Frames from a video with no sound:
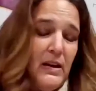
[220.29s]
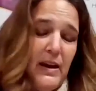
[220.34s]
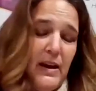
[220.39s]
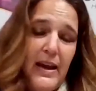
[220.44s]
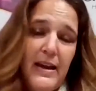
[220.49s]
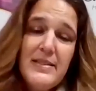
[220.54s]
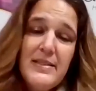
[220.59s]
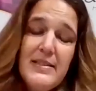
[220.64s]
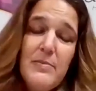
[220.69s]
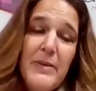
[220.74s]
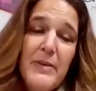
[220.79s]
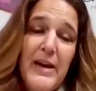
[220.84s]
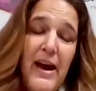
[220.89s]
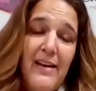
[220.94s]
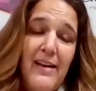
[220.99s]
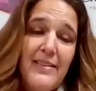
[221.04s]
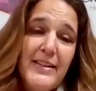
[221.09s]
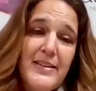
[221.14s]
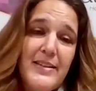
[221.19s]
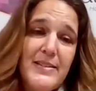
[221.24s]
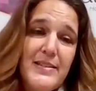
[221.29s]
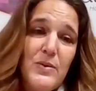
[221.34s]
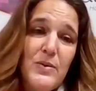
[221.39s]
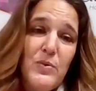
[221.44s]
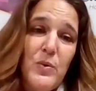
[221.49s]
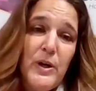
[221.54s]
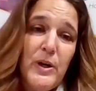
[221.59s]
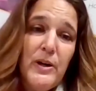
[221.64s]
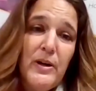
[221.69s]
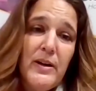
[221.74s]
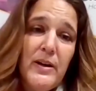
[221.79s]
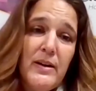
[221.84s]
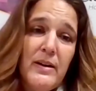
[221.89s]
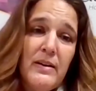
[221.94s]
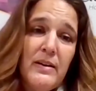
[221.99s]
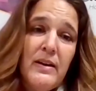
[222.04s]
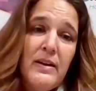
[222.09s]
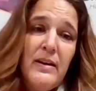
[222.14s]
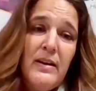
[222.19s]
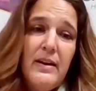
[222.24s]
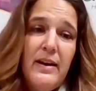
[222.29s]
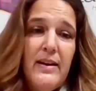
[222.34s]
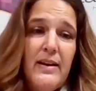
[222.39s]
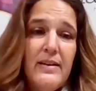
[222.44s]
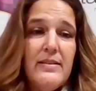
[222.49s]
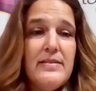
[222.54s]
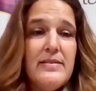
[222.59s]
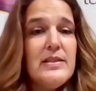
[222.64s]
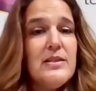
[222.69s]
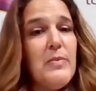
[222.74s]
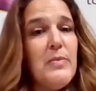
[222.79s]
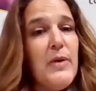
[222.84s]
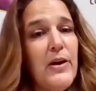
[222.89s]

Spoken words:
Had some colleagues at work and some